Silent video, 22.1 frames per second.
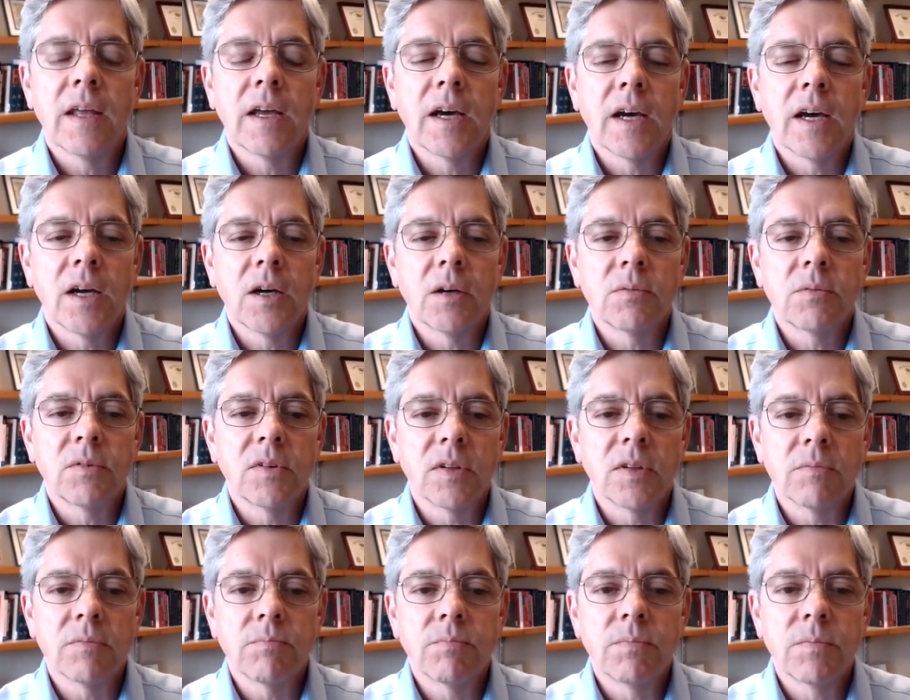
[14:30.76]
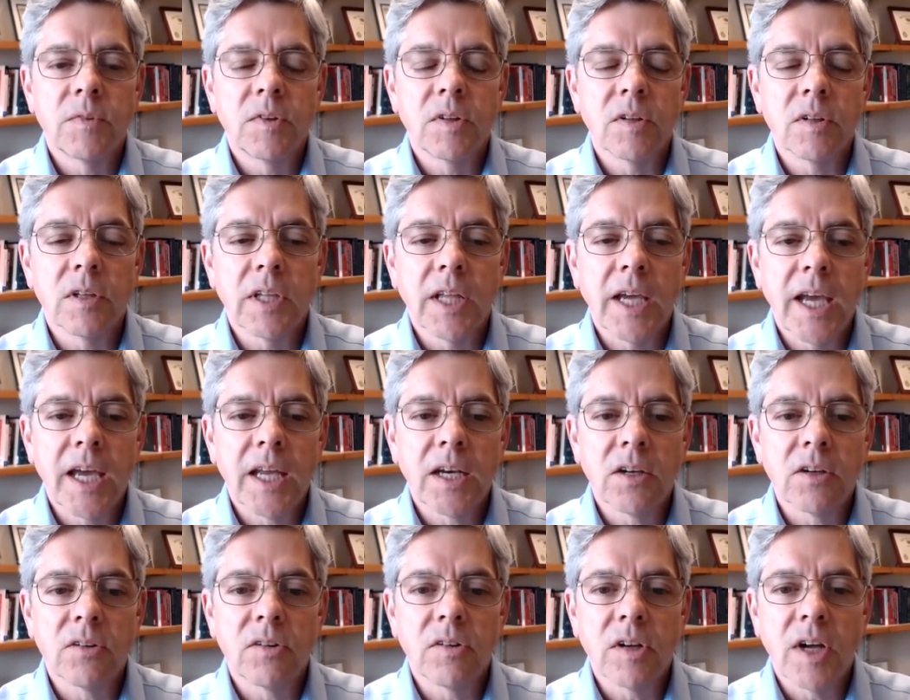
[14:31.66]
to
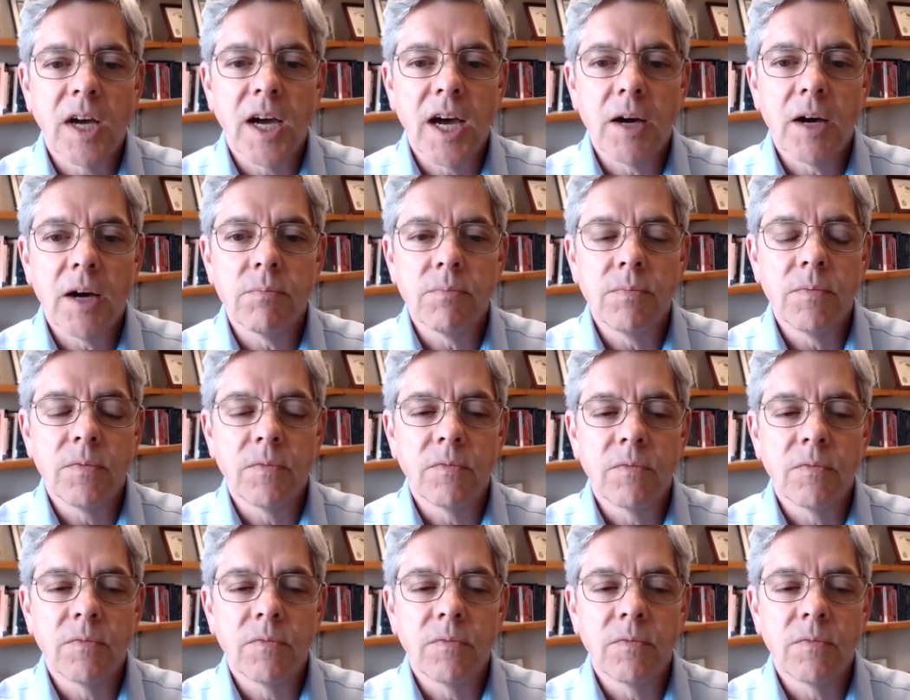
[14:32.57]
land a job